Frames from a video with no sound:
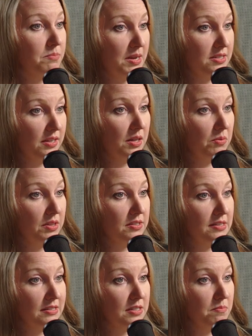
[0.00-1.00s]
basically what the
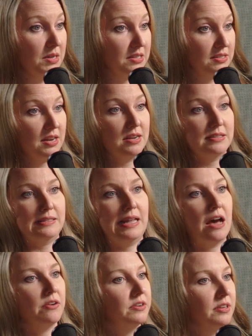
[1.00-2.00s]
system is. And it's
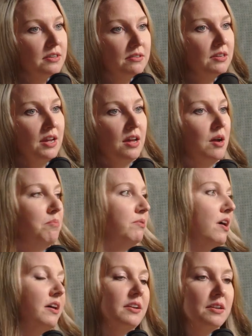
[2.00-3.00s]
lauded and
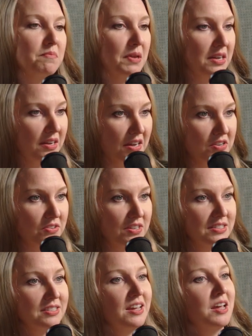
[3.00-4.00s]
applauded in many
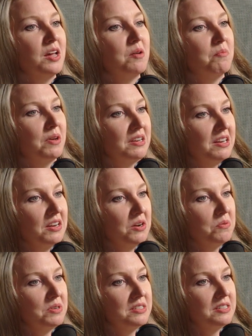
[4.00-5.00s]
countries. But here
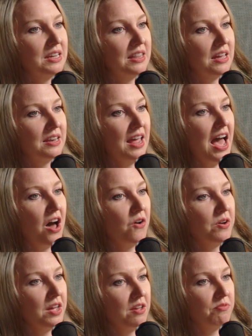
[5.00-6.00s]
we see that
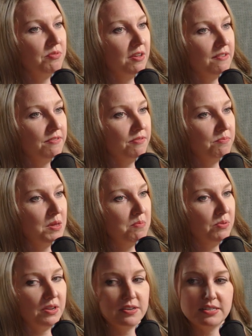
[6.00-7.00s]
now, if
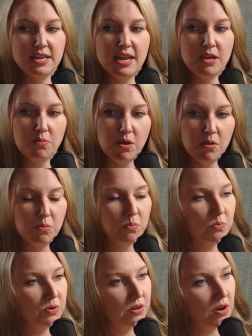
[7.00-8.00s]
people are saying, well,
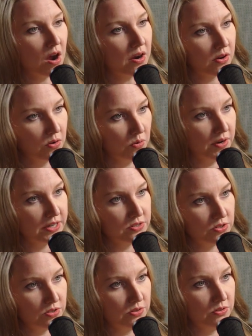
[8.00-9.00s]
we're not going
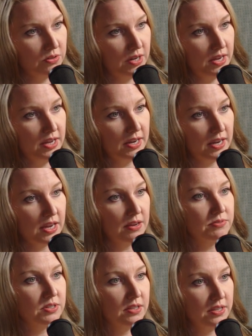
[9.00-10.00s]
to
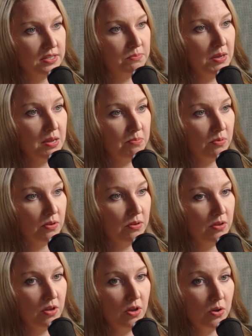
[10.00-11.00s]
give to these
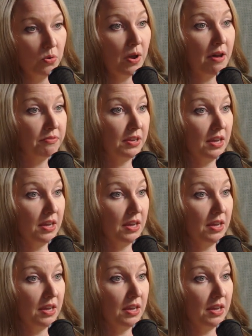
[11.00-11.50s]
people who have